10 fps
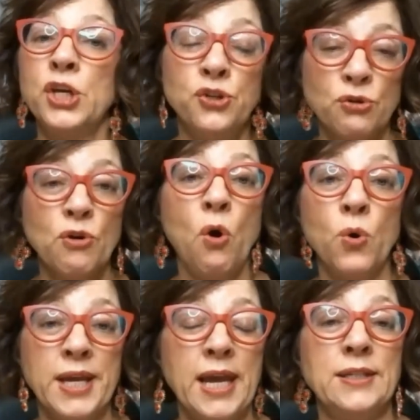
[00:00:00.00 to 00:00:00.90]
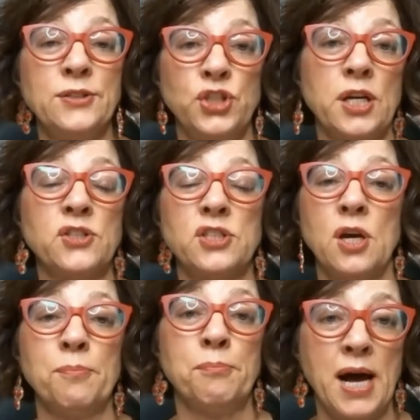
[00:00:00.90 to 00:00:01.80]
you're okay just
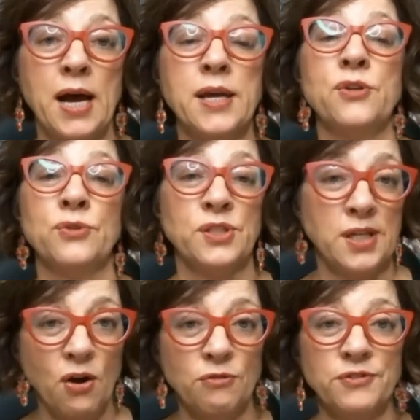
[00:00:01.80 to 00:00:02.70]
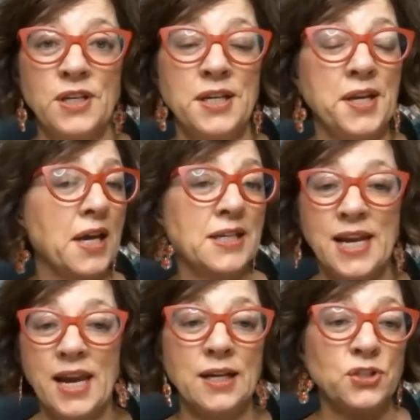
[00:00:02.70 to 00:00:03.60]
by yourself, not
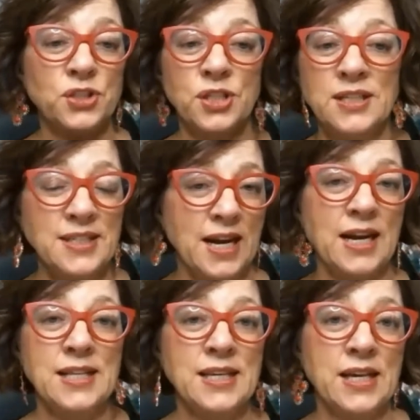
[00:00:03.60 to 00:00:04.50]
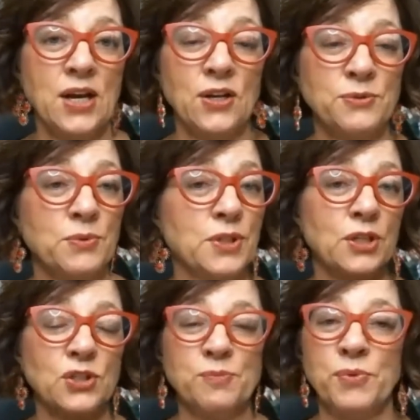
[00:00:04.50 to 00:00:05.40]
attached to anything else. We're going
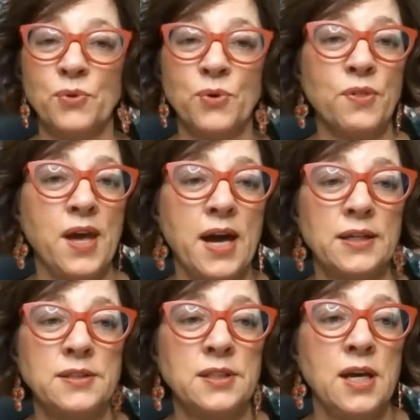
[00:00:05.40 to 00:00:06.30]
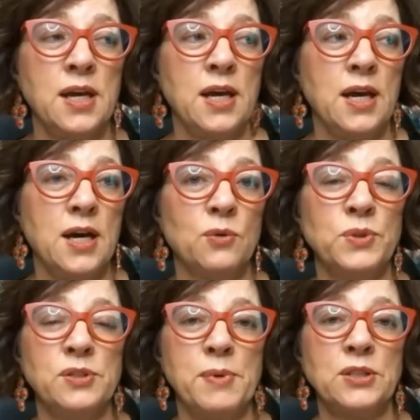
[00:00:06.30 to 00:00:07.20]
to explore that
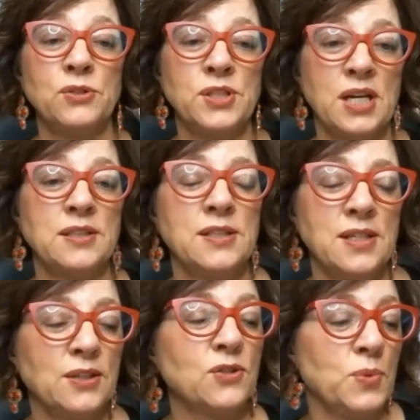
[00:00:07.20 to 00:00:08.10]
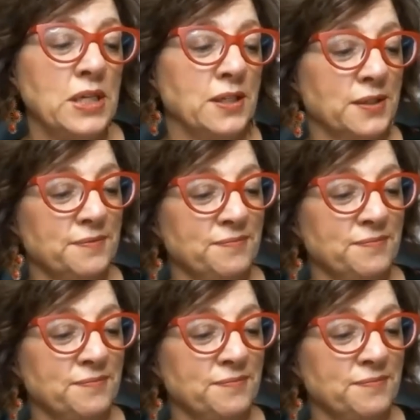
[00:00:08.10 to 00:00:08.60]
with some exercises next week.